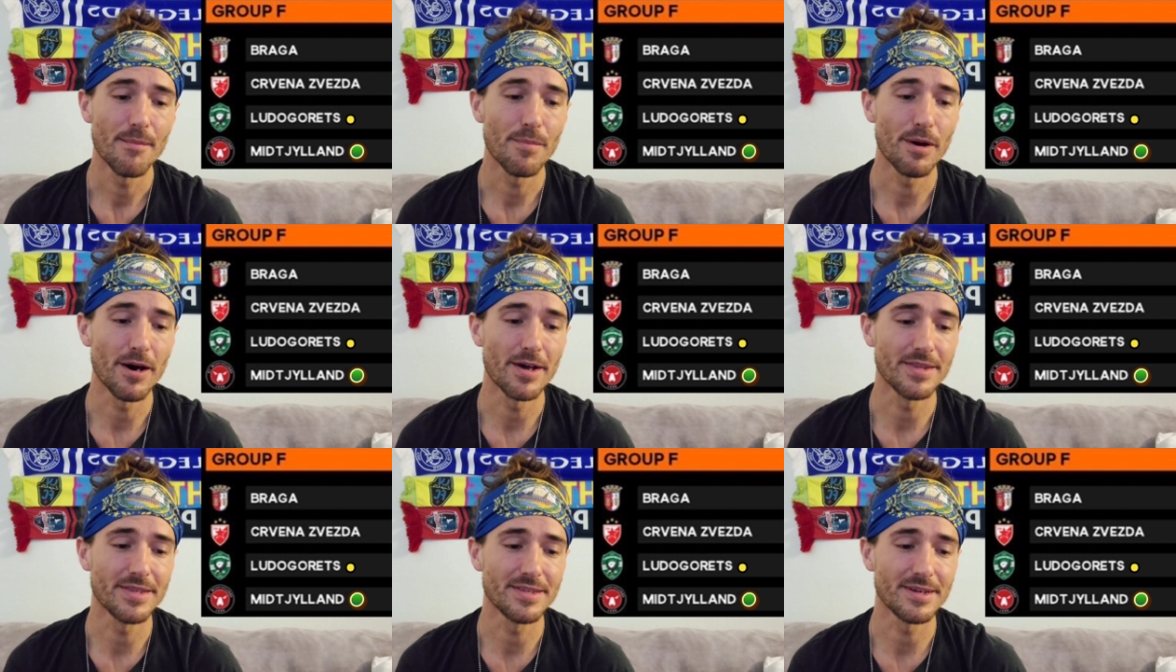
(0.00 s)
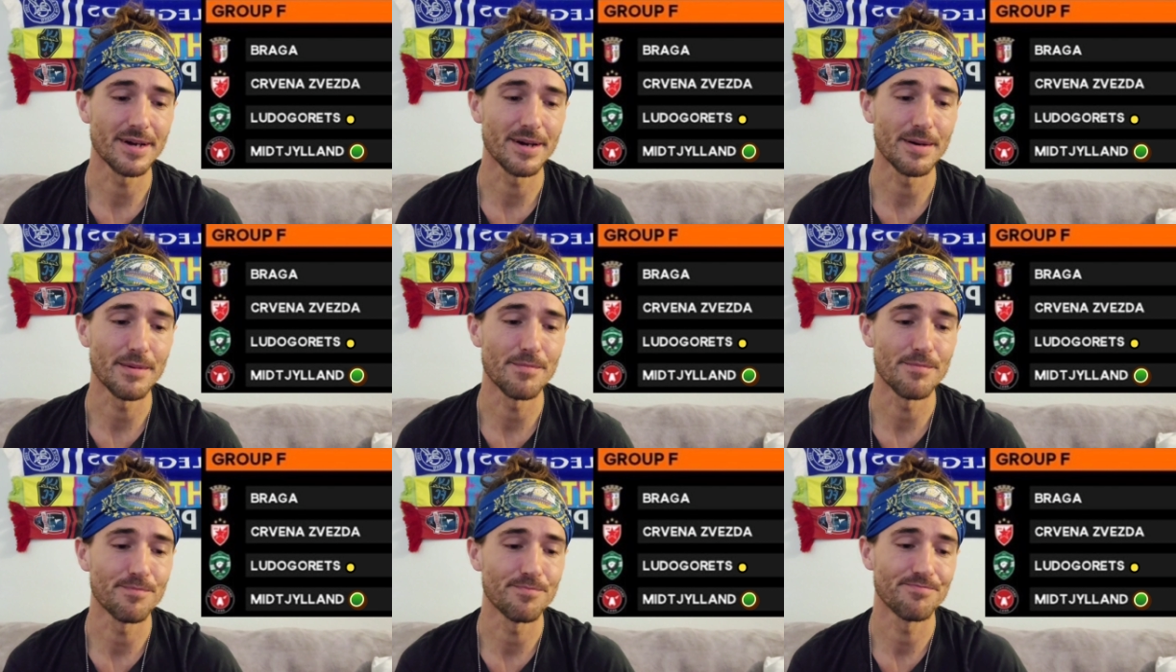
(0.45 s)
But
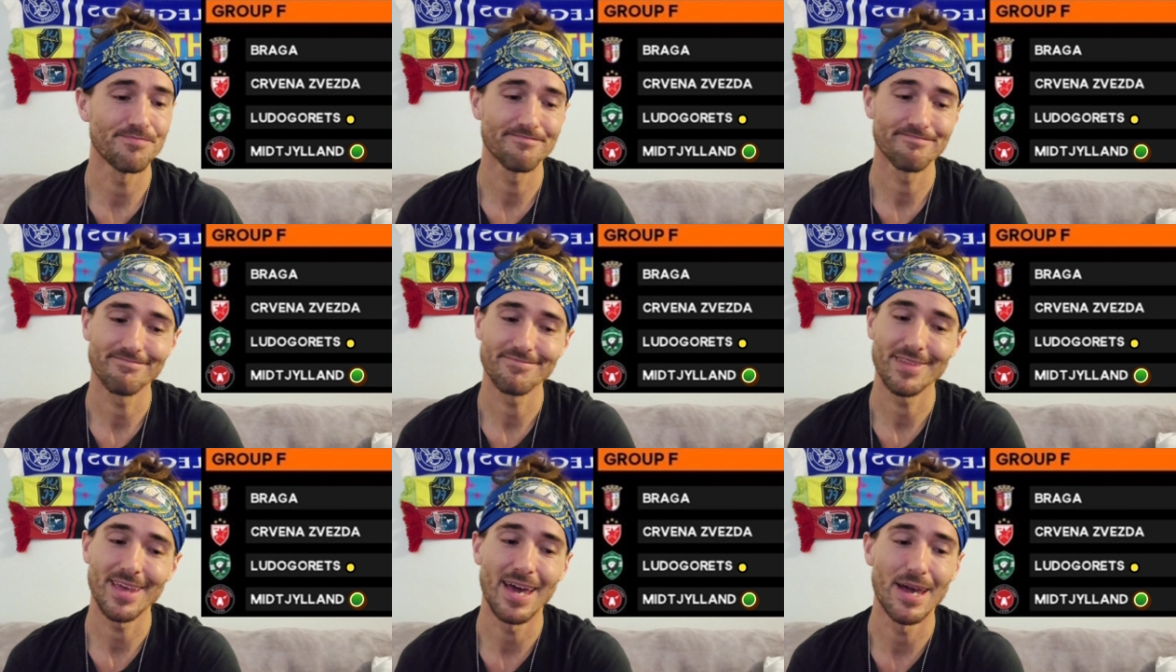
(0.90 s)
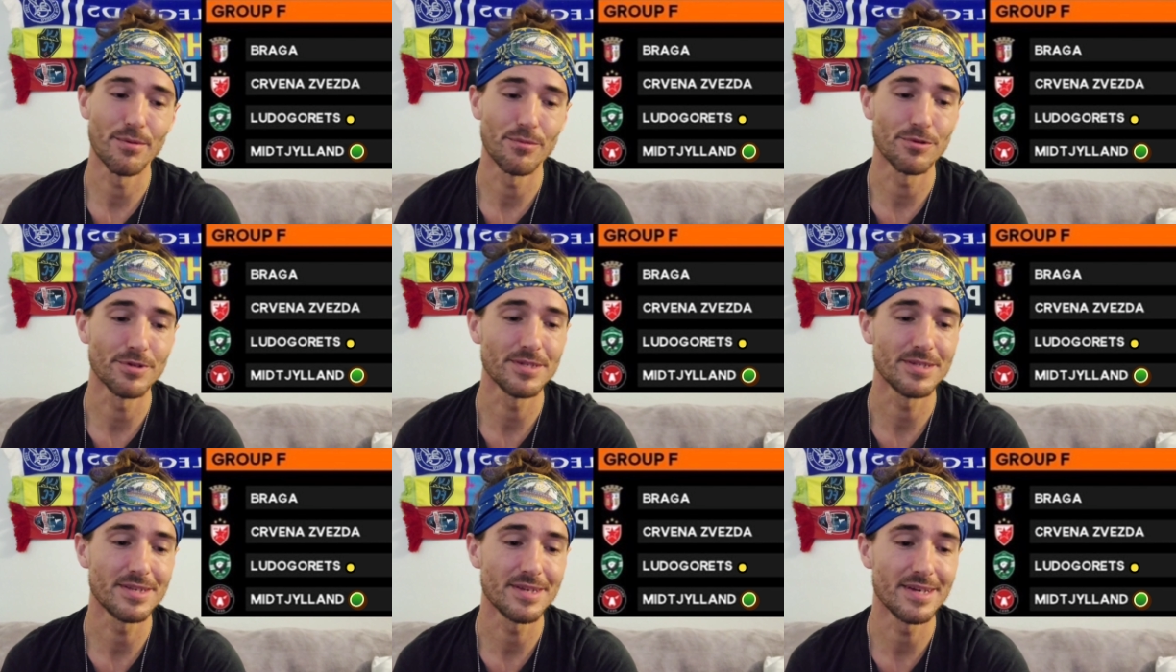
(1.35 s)
um, hey,
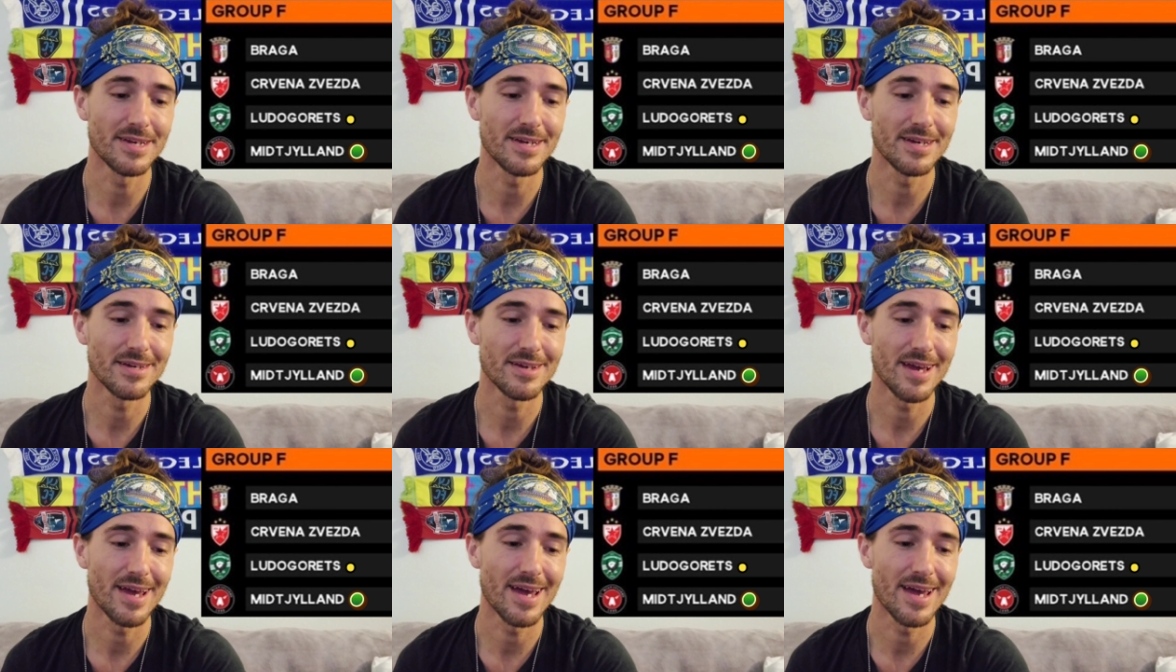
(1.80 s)
we'll see.